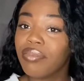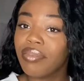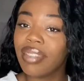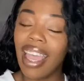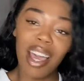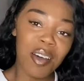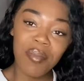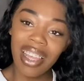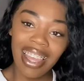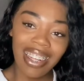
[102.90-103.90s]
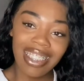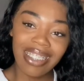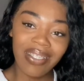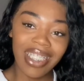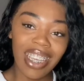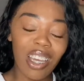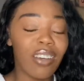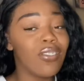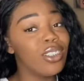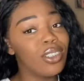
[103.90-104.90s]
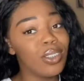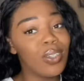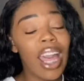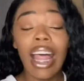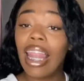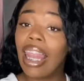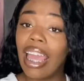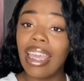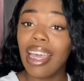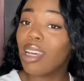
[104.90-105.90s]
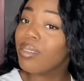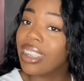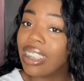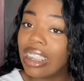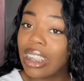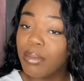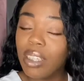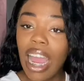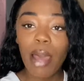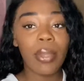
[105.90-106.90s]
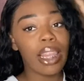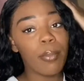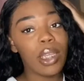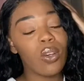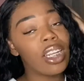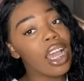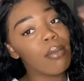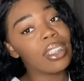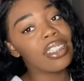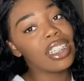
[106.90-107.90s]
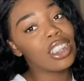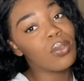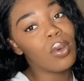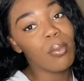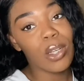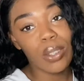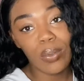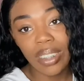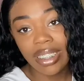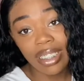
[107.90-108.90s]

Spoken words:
I hope y'all like this video. If you do, like, comment, share, and subscribe, and let me know in the comment section what more you want to see.